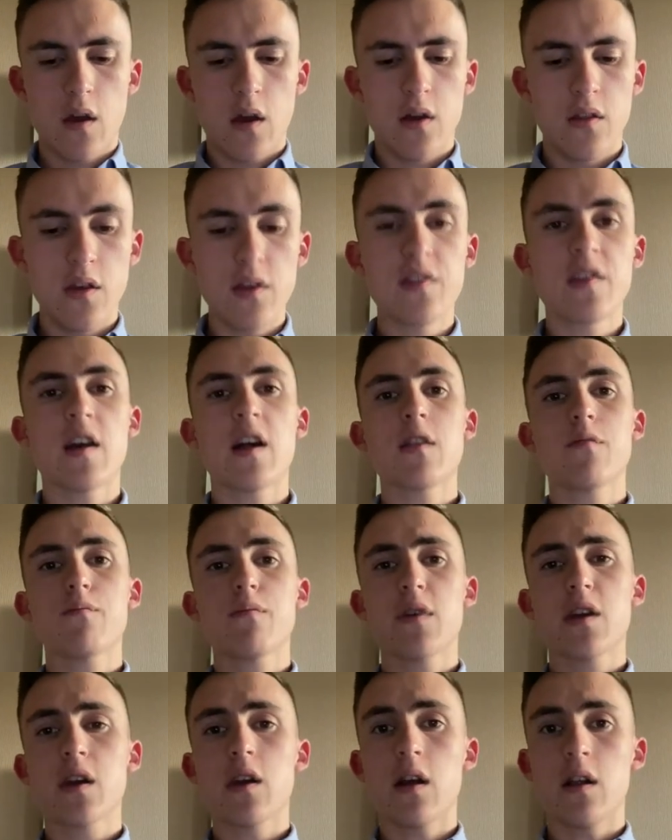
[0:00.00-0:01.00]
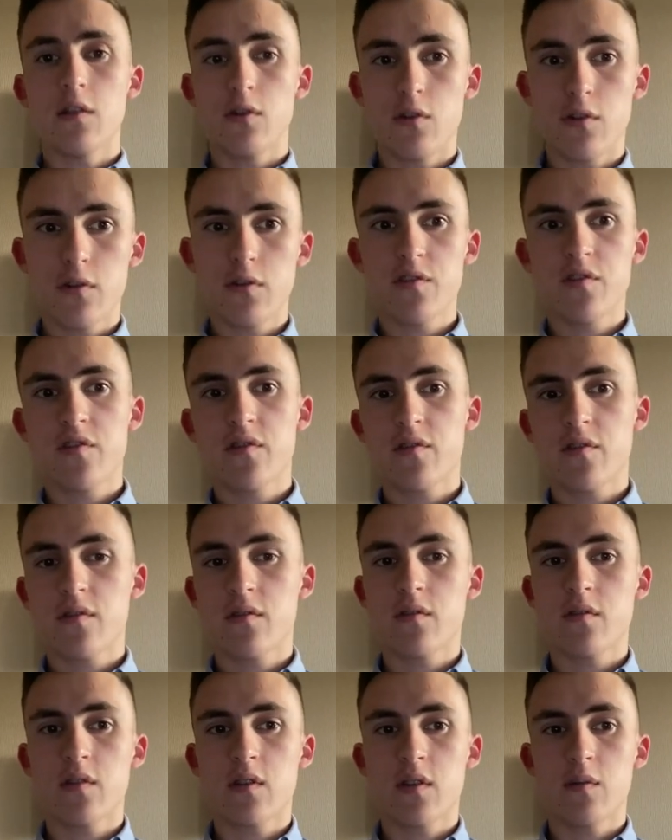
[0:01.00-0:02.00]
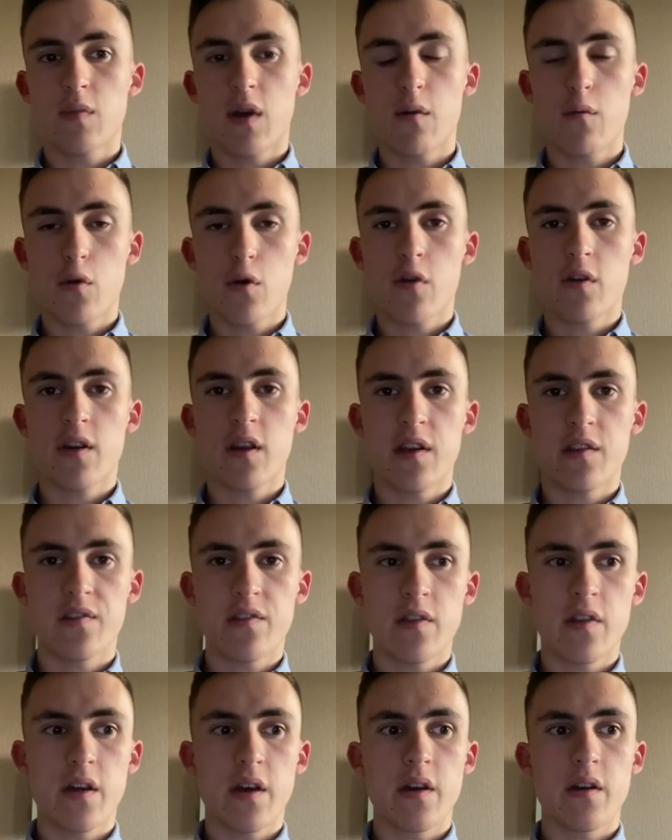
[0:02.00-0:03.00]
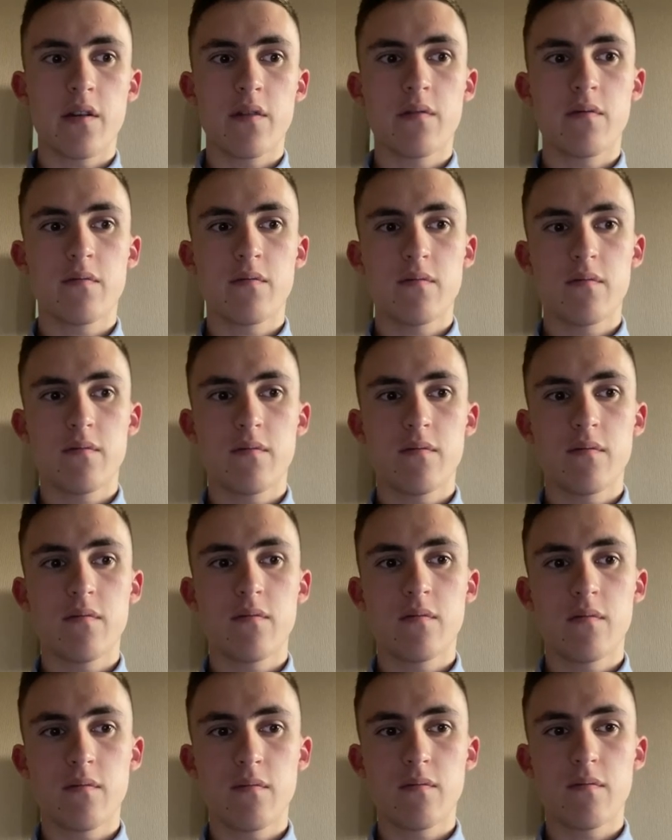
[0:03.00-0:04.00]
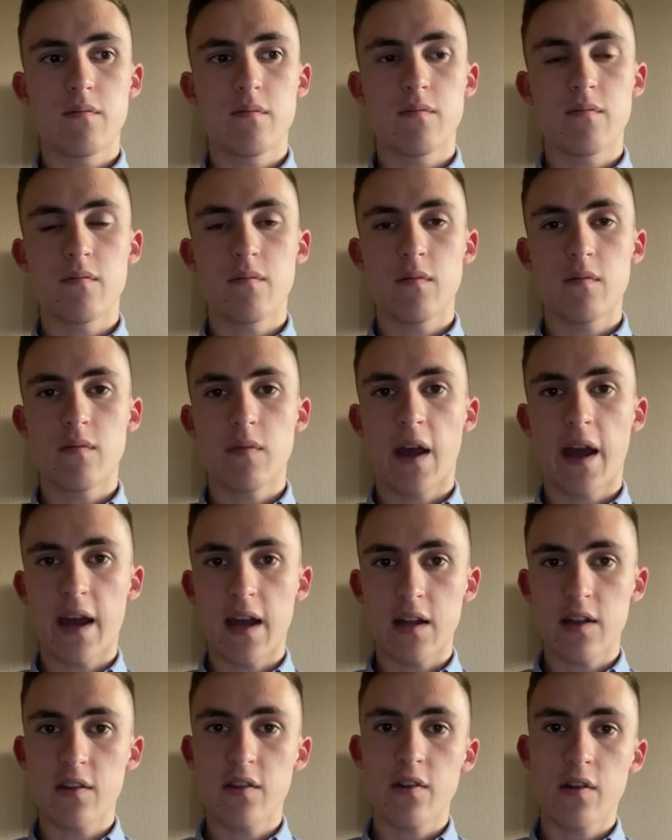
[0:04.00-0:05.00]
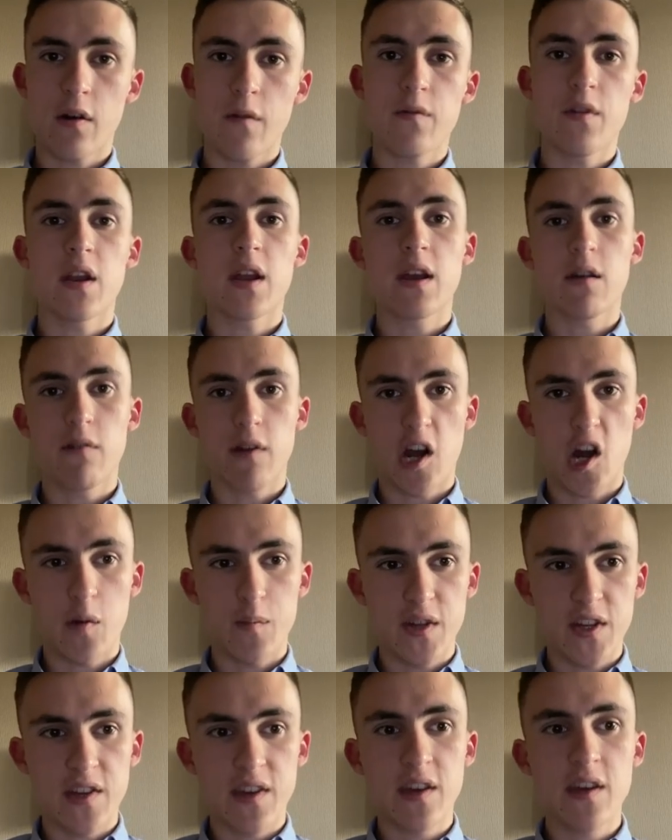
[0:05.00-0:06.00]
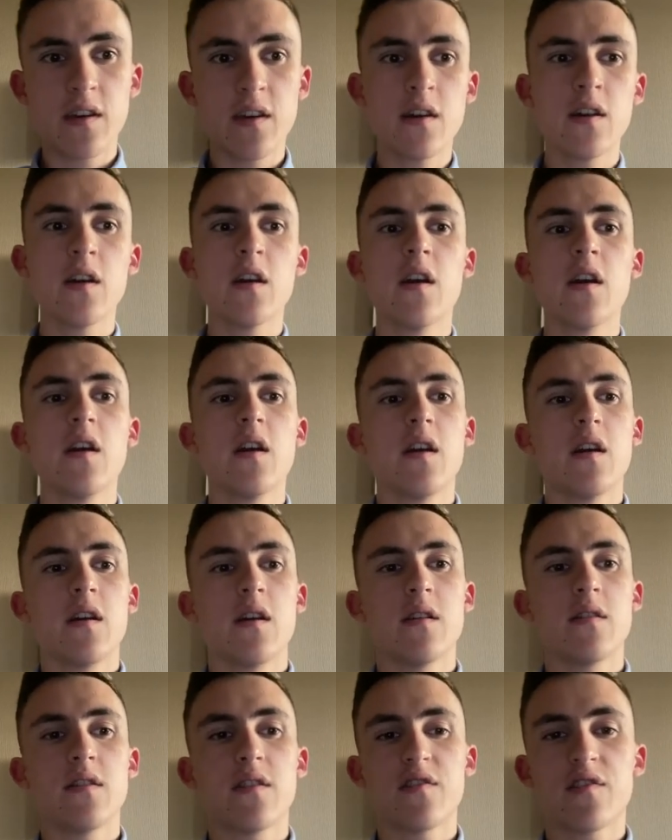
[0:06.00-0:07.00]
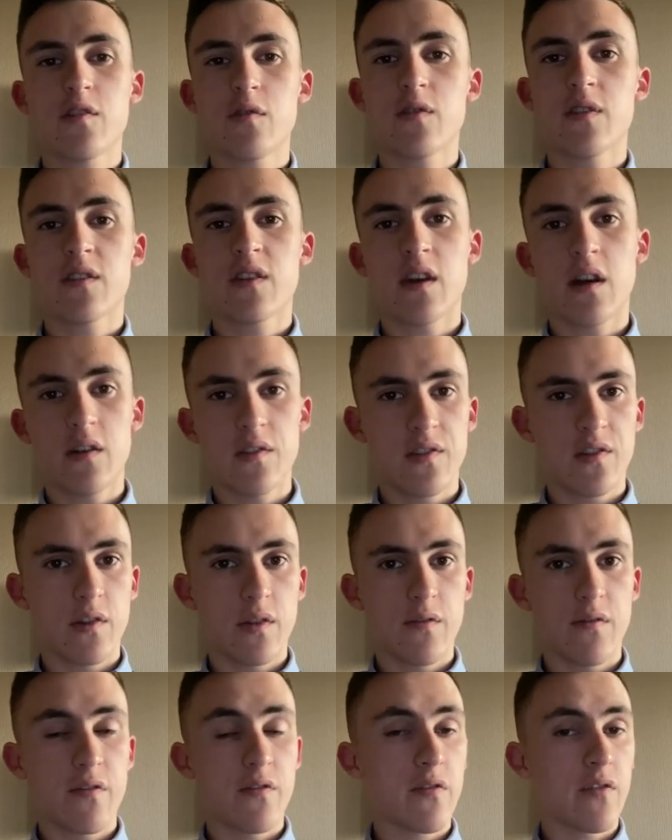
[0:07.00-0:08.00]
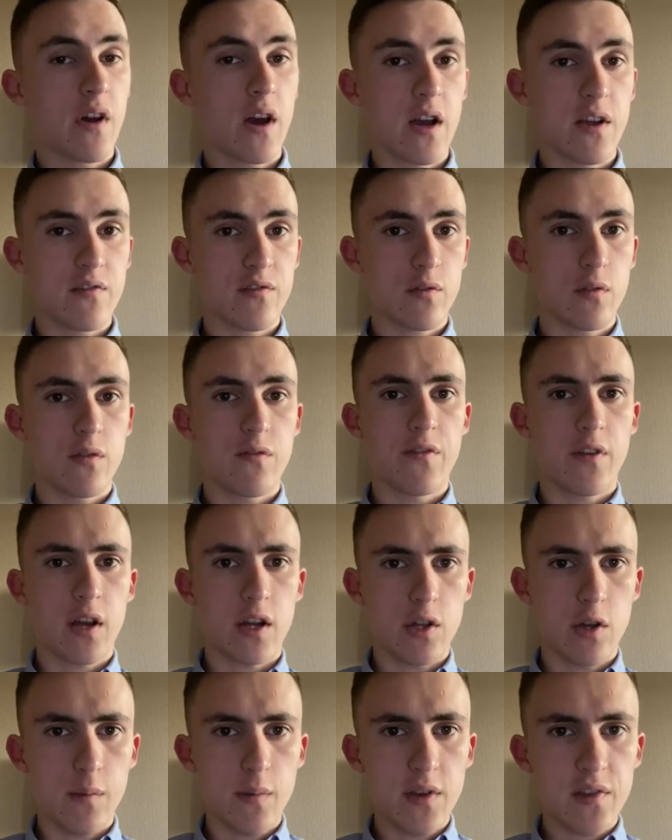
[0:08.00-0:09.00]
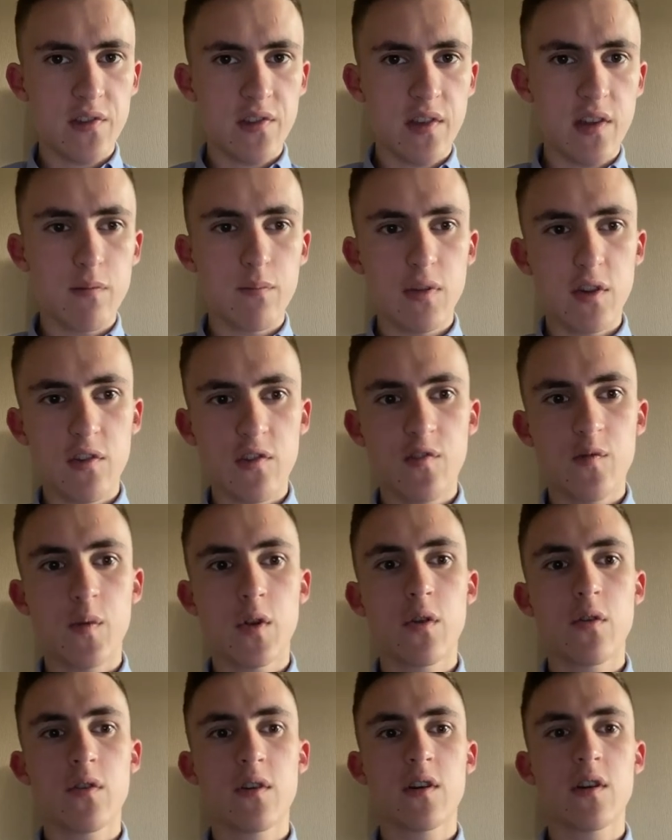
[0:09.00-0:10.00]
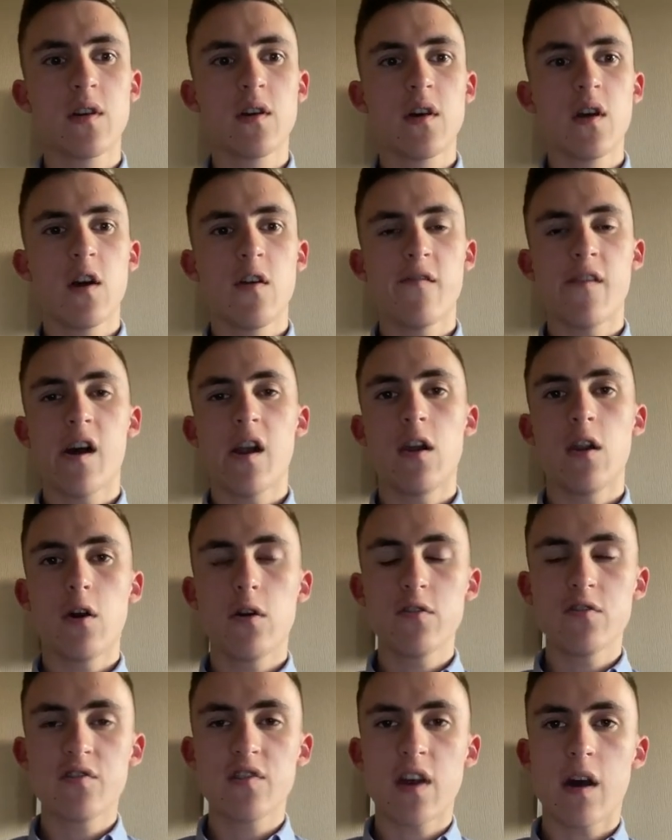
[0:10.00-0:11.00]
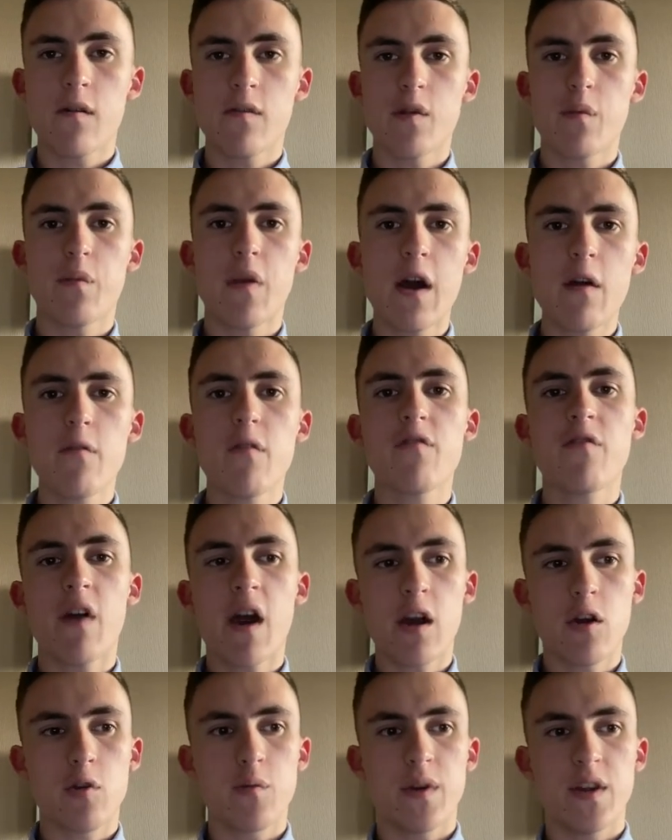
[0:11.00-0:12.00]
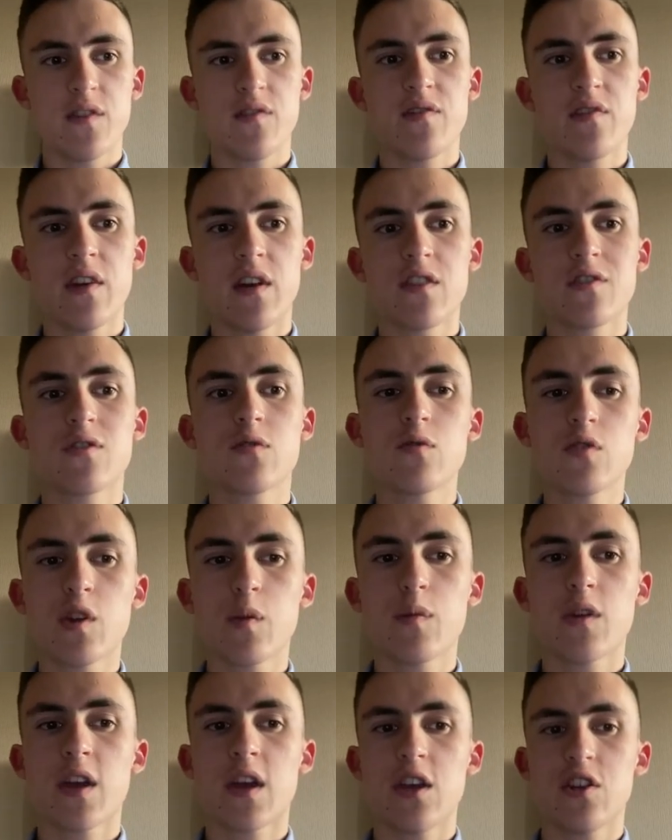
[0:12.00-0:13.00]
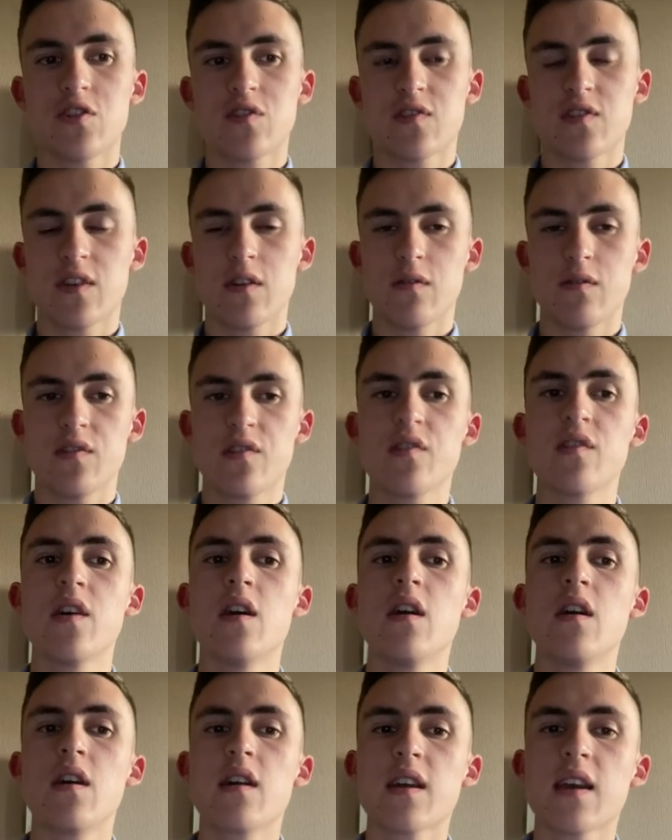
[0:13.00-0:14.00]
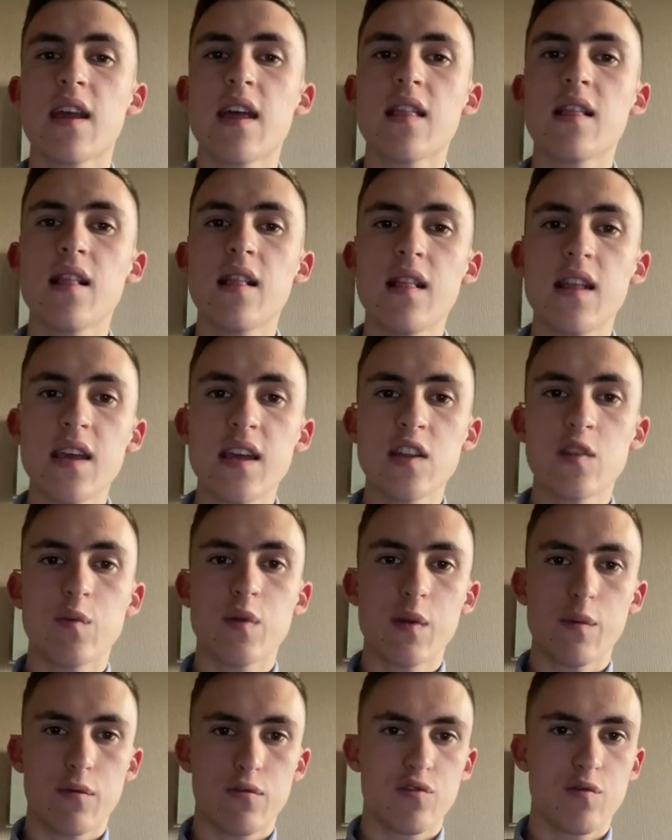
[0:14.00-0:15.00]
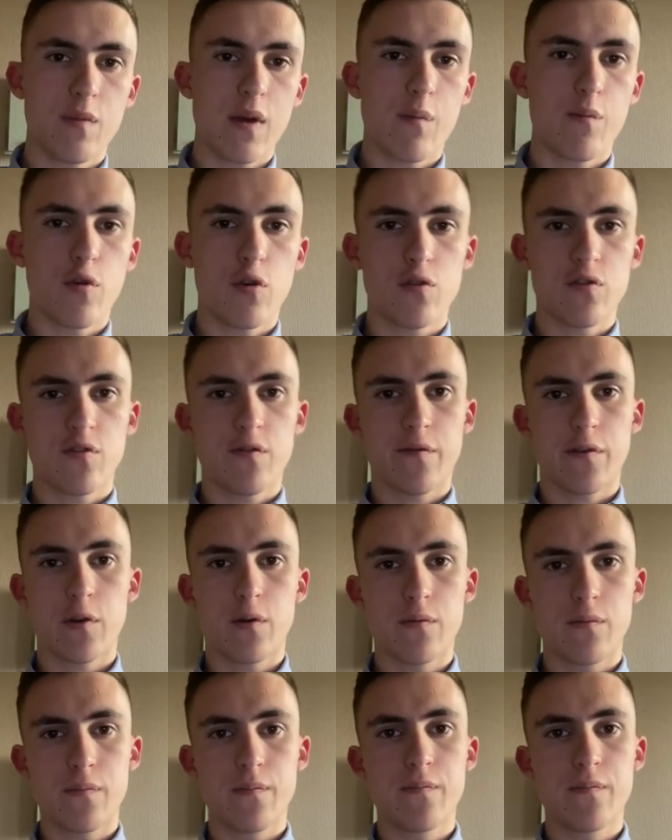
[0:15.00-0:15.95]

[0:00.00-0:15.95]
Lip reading: This helped me a lot in my work as the head of the legal committee in the Student Council of Higher School of Economics, St. Petersburg, where I learned how the power of arguments and good communication skills can lead people to my point of view.